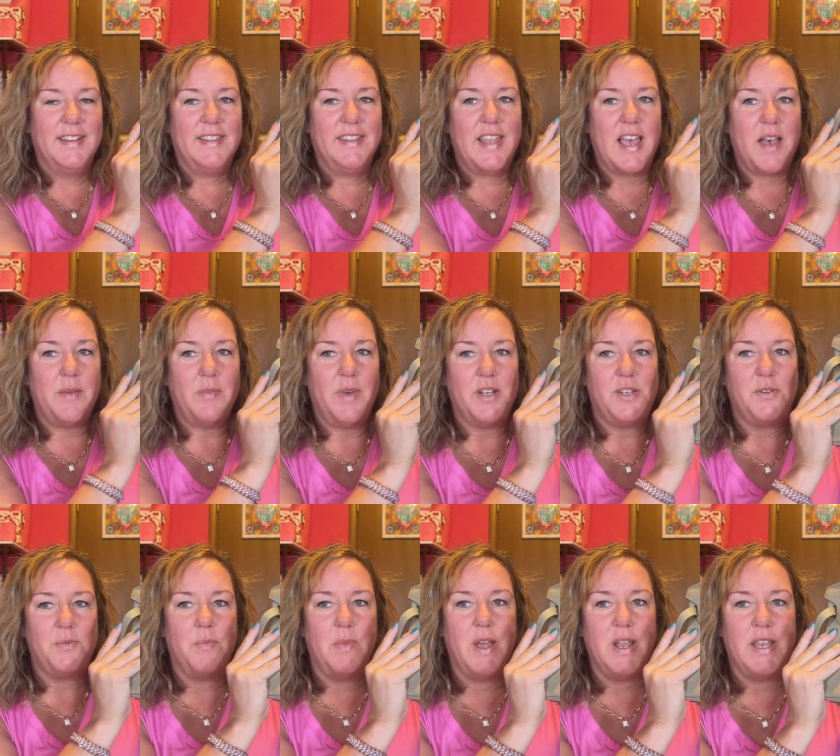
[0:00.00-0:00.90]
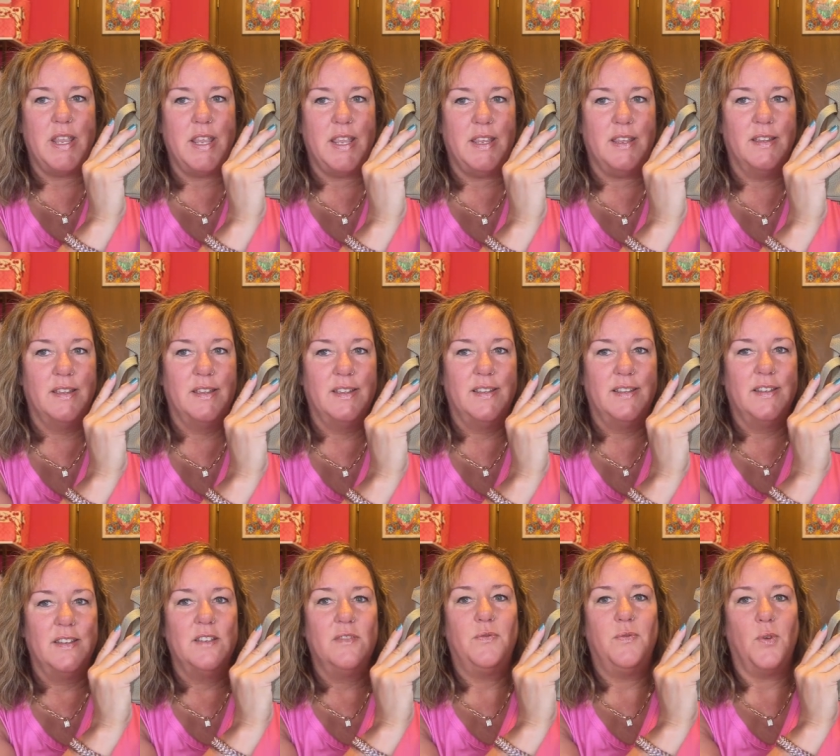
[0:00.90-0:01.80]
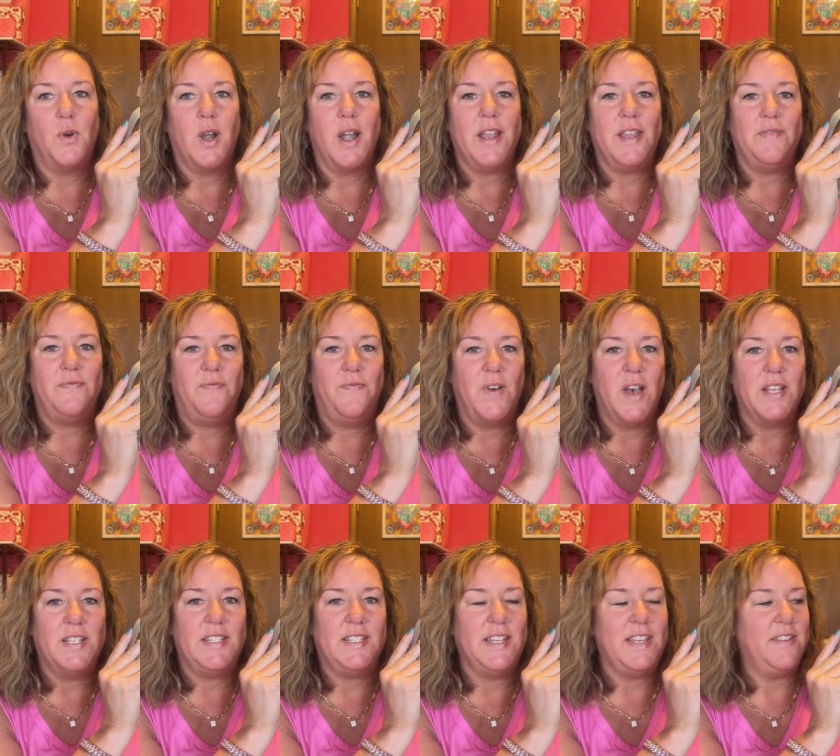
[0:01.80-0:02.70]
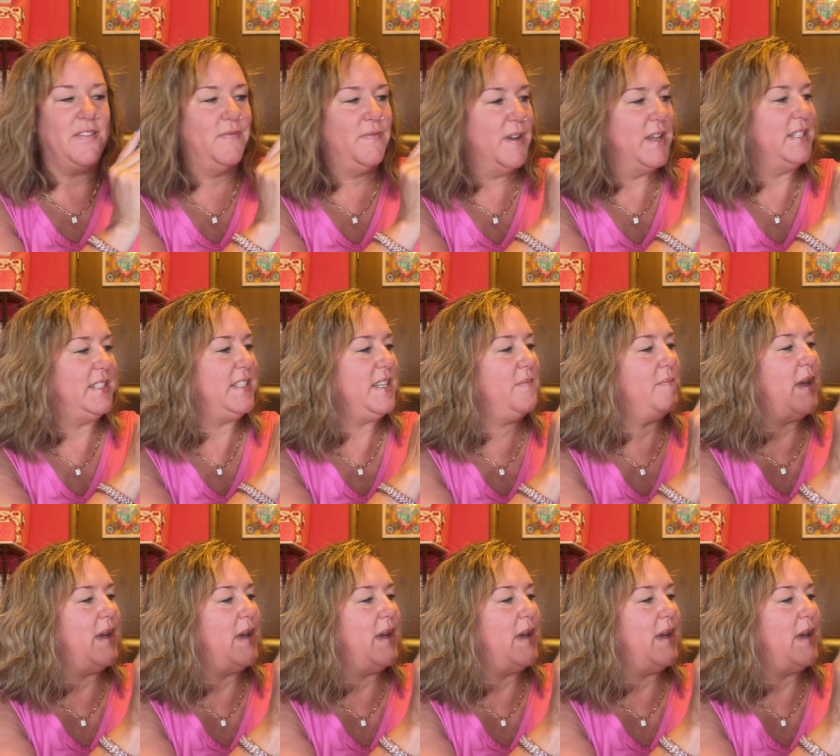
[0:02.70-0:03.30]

that much money for a fussy, fussy